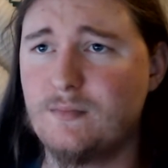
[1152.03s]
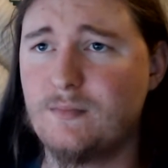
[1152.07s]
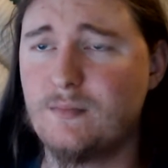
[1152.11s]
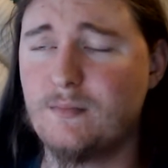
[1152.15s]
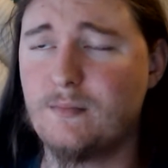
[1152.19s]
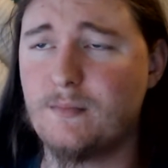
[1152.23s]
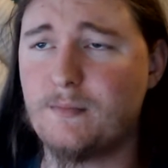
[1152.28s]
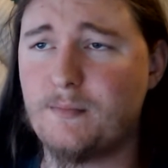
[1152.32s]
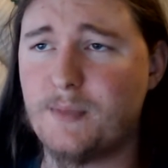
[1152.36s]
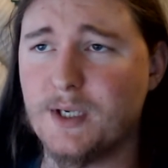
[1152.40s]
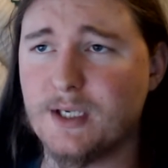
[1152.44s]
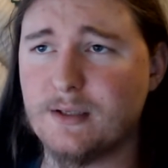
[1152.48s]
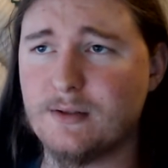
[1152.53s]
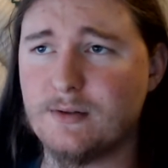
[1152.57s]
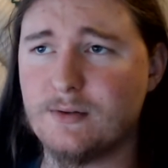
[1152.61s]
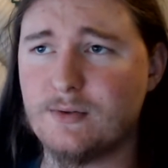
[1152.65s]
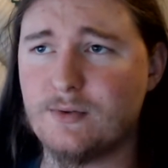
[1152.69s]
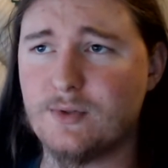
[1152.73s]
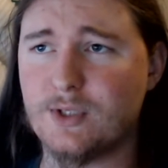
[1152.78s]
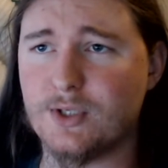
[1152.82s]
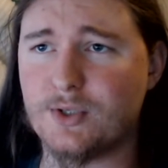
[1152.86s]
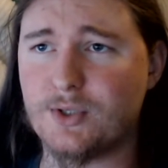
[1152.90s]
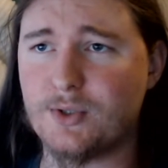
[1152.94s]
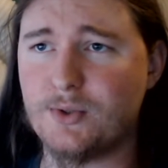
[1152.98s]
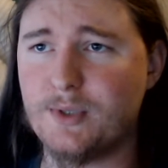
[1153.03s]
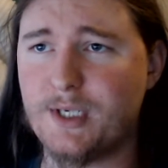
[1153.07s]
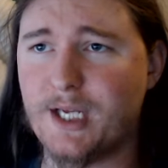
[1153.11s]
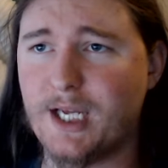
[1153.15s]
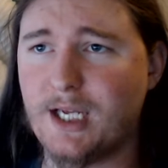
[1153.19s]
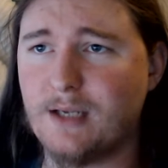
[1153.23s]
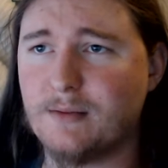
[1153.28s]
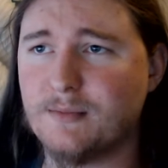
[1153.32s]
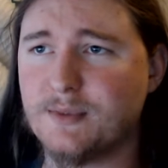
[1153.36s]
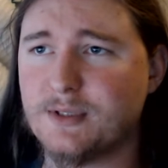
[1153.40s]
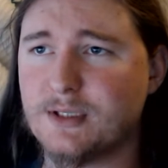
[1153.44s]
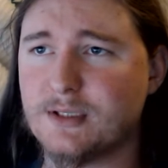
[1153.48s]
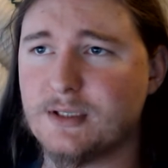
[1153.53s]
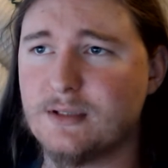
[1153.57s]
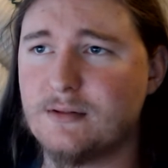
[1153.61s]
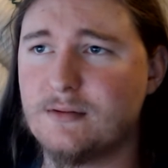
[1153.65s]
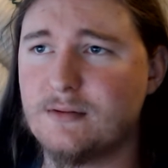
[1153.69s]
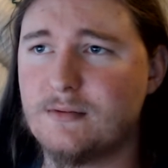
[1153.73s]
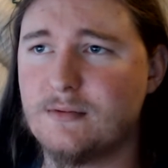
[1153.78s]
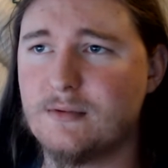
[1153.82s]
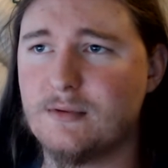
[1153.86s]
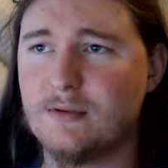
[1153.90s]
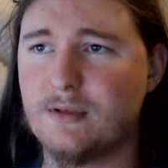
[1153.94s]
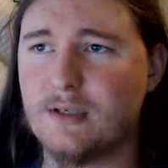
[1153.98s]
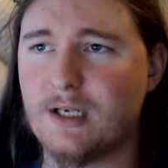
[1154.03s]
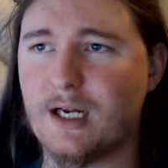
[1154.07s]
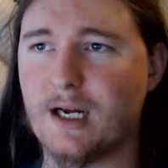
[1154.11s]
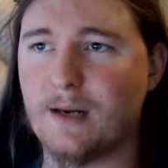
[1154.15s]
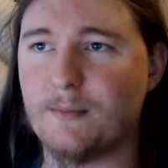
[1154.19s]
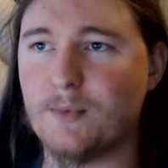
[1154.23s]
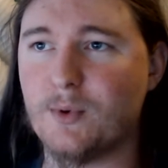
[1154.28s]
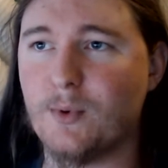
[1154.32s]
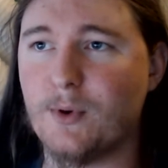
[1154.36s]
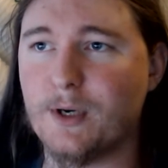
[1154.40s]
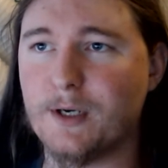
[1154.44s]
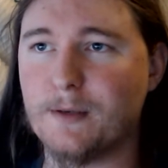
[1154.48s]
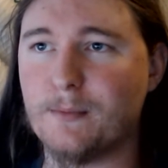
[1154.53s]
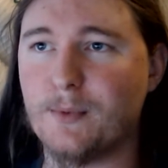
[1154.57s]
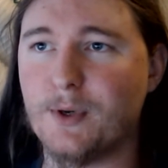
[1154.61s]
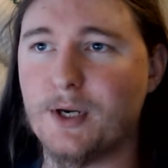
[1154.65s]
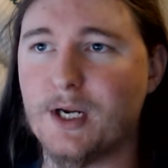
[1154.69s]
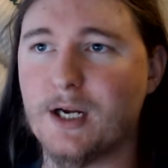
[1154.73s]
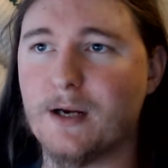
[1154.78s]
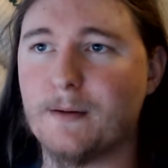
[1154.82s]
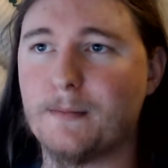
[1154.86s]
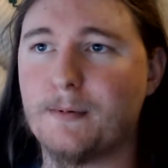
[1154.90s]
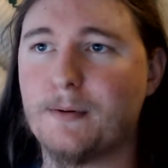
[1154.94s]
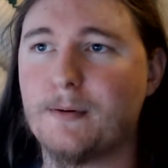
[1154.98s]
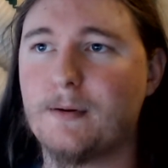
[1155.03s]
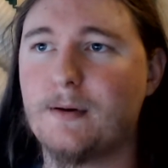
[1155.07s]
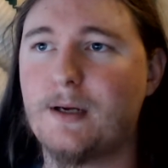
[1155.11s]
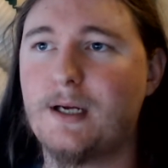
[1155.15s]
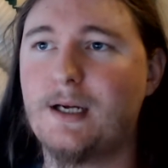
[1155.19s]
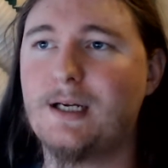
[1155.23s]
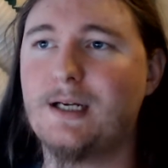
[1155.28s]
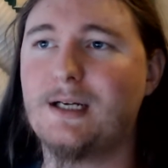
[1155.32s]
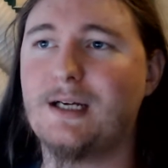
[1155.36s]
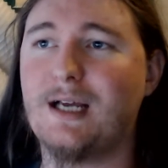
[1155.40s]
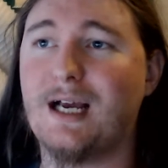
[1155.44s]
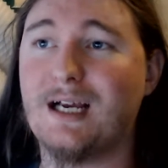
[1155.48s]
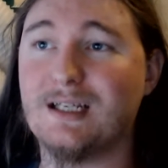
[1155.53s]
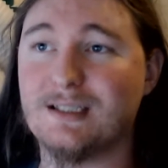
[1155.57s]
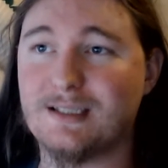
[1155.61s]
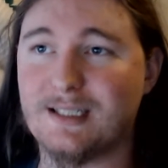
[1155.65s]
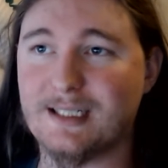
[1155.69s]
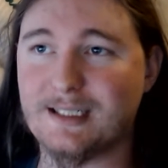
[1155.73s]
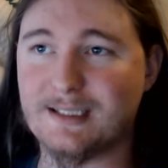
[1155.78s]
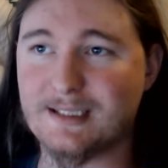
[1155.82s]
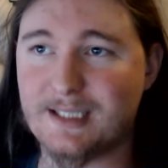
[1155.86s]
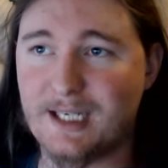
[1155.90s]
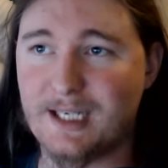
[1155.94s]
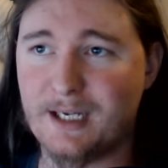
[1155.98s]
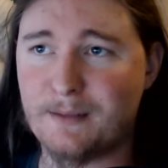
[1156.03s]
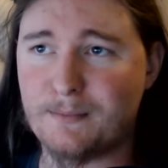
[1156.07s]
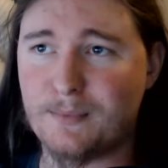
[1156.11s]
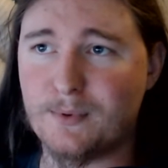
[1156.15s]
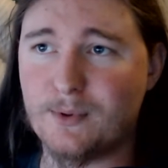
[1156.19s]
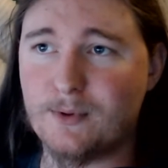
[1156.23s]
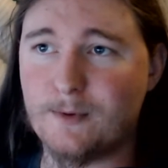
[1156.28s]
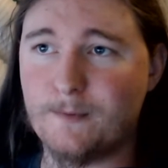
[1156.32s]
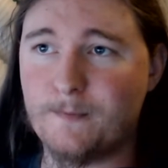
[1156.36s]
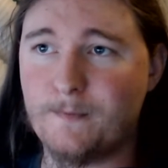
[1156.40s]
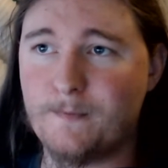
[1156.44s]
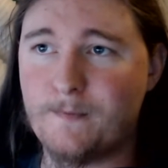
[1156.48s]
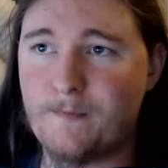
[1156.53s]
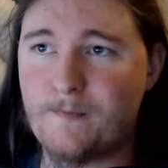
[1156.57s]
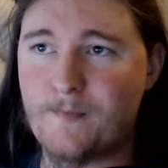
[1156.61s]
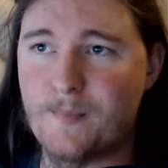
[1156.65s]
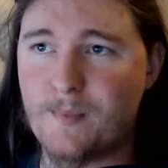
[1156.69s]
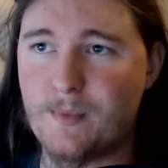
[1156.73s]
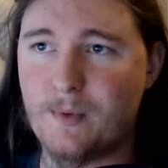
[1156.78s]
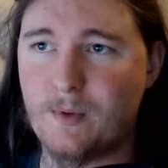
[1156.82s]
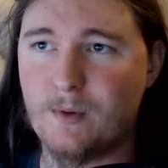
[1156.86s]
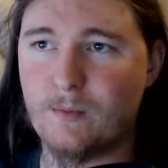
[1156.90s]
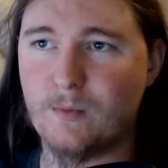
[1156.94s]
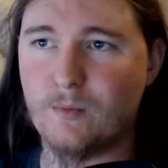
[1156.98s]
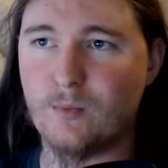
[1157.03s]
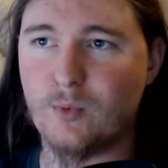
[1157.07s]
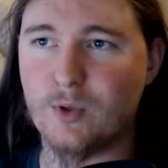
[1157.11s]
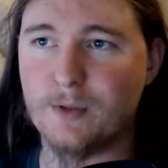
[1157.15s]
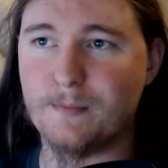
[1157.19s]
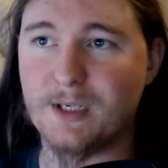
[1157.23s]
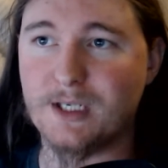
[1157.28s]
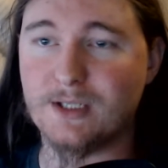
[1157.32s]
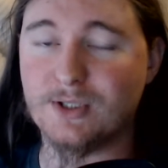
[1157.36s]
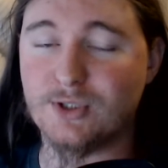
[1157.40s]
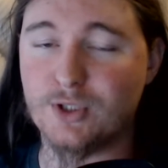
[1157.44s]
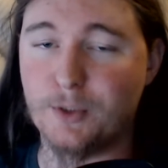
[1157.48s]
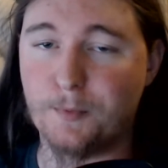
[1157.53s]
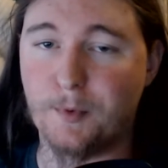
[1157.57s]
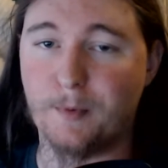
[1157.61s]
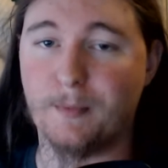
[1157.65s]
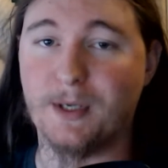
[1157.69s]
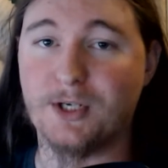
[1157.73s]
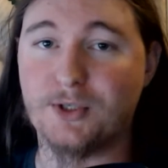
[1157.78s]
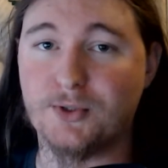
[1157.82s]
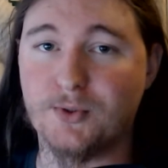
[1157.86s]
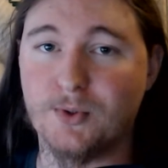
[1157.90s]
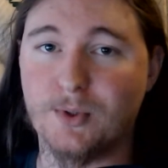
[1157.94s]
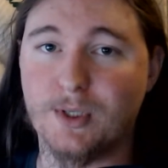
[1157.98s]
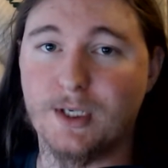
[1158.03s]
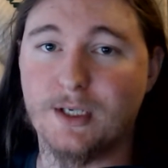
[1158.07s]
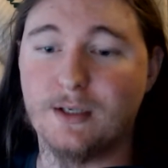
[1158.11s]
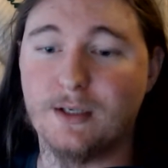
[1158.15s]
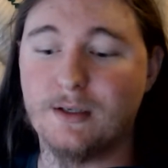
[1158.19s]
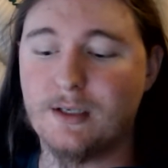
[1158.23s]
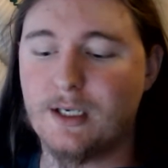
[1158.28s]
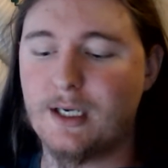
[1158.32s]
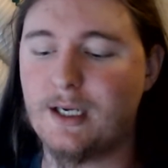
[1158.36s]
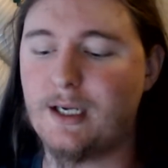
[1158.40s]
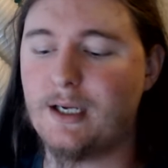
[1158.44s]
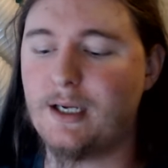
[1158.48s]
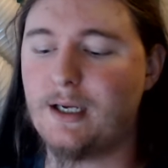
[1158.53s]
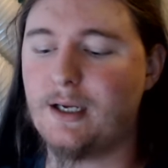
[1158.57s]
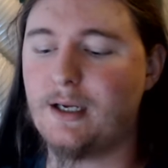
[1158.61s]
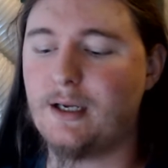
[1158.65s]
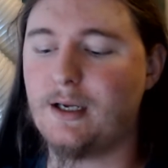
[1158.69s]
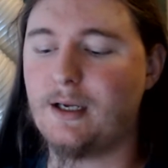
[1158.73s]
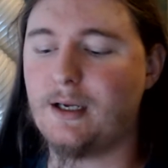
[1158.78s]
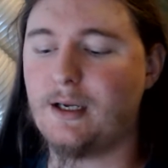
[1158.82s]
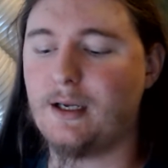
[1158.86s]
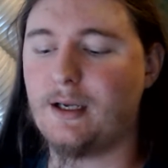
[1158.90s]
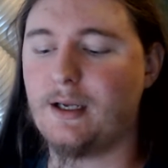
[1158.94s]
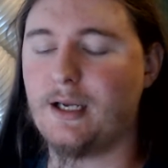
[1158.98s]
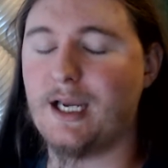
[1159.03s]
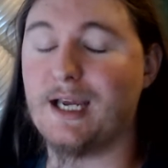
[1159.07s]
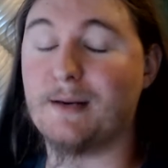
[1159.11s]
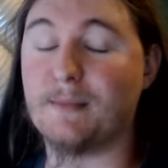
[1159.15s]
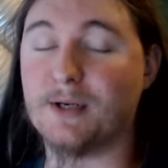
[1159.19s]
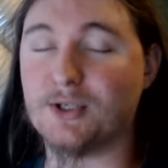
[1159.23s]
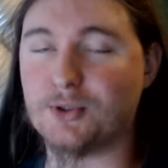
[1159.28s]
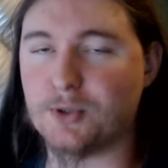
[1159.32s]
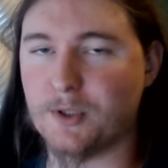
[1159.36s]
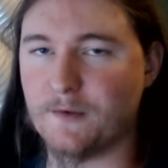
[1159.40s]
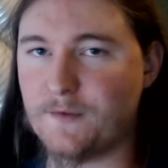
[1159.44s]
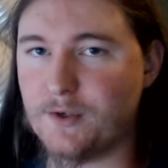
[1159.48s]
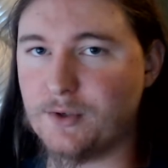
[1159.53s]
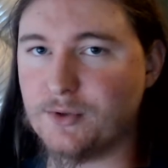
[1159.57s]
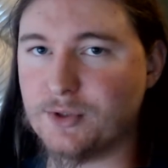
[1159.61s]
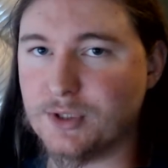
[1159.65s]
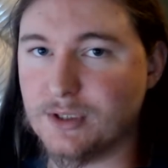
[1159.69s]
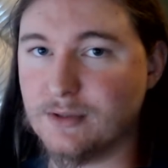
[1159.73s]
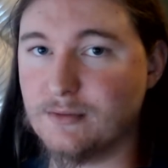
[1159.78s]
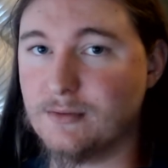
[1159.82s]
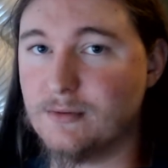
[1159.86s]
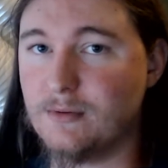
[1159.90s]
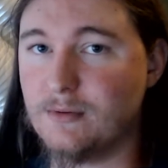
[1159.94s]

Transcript: But the two games I'm going to bring up as an example would be Super Metroid and Metroid Fusion.